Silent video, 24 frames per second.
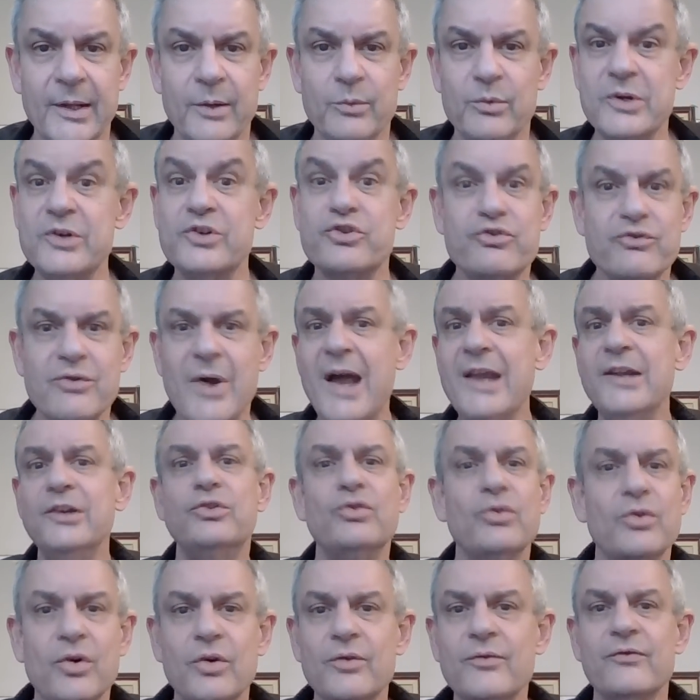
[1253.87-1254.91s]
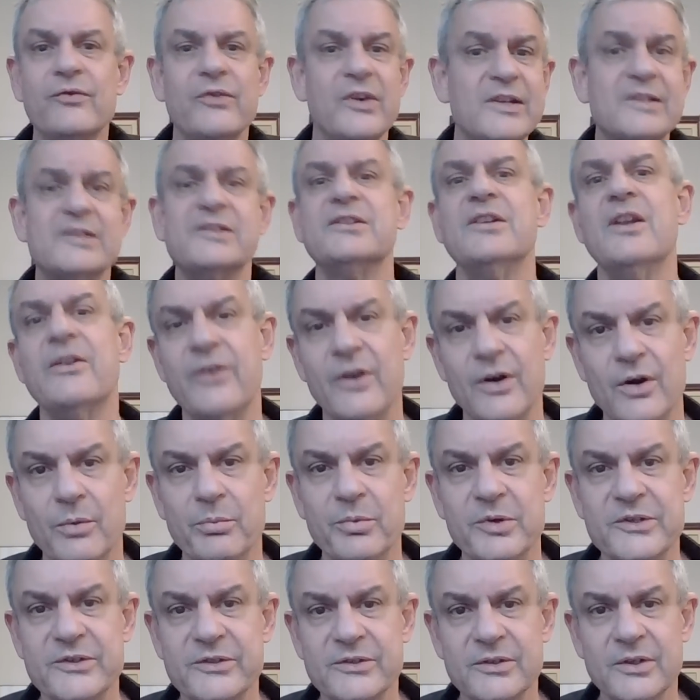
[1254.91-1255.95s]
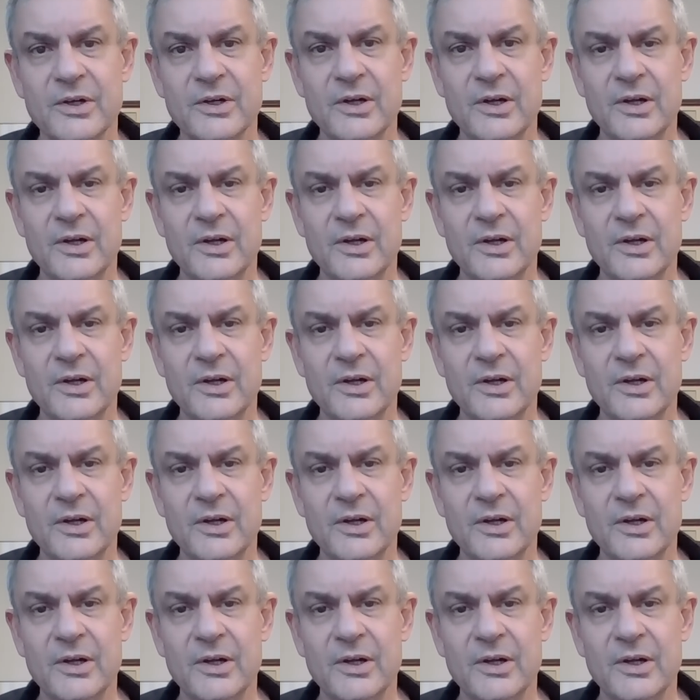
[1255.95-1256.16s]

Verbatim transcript: when trying to convince the therapist